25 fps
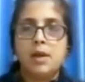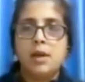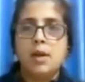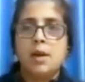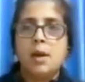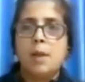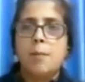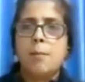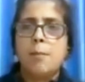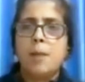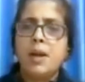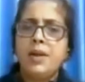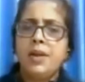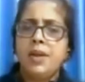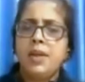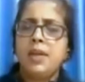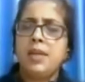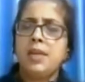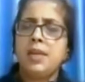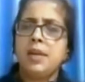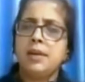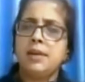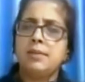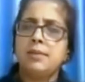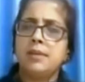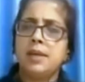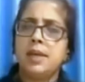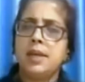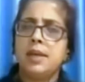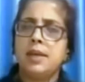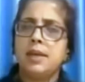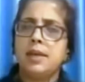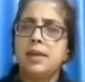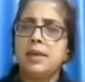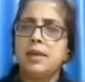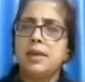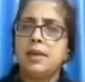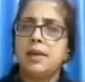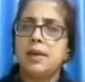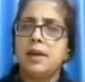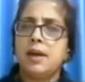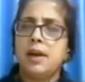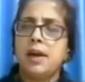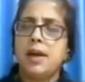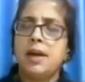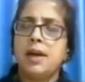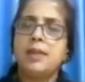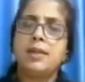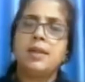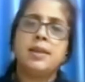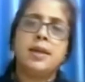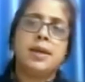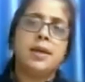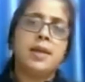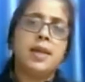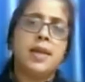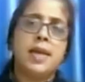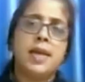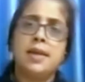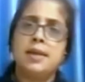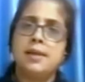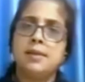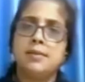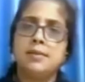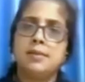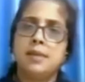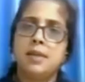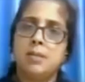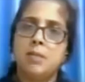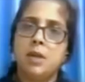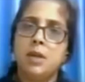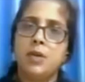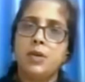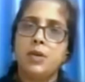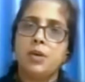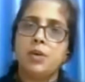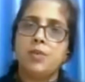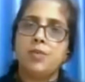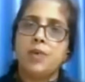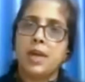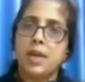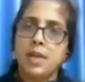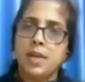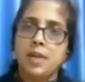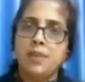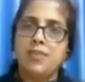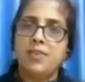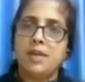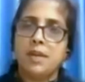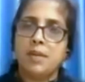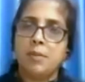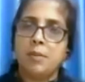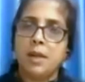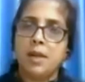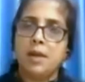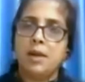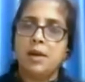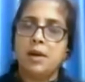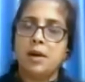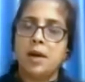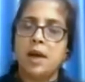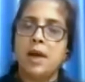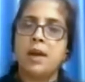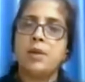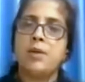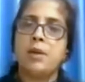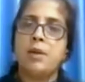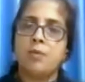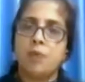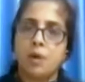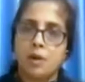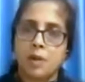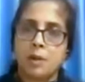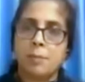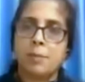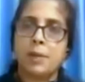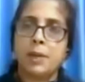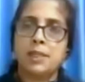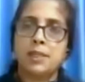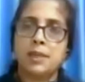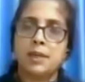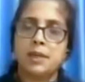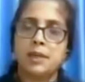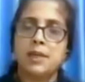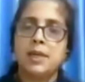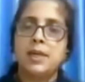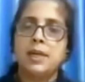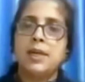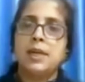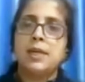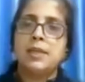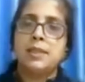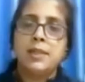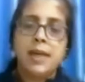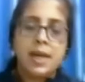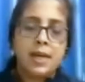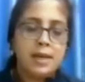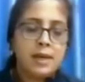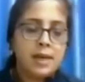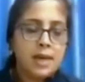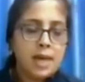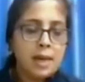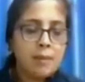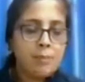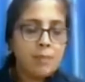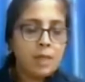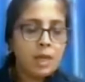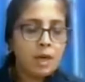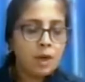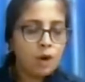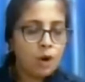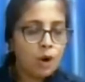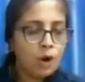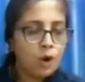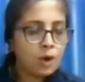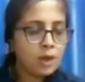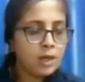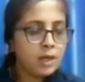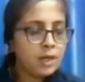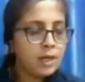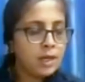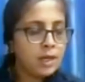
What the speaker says: Multitasking, I think the greatest ability of any female and for a mother, that helped a lot in